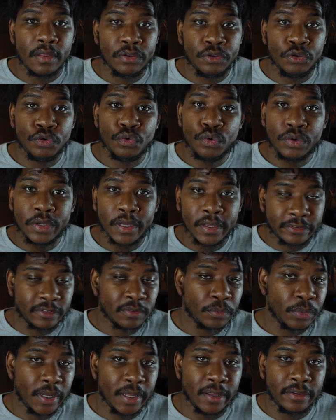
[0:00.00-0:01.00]
you get
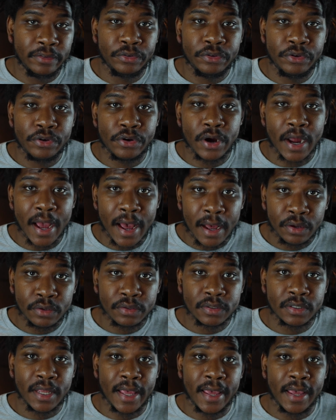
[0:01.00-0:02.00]
someone into your
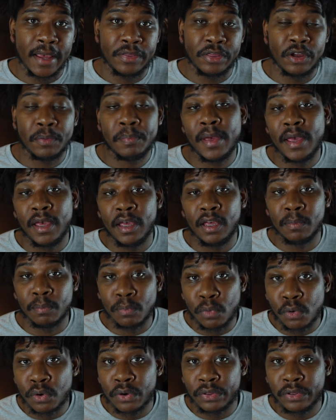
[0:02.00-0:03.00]
house and they're paying
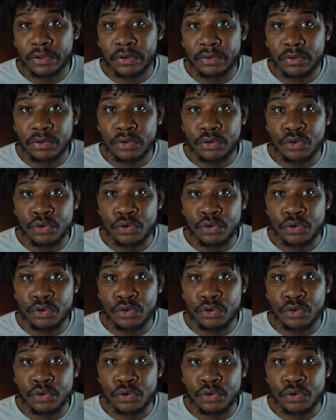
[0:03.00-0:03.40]
more than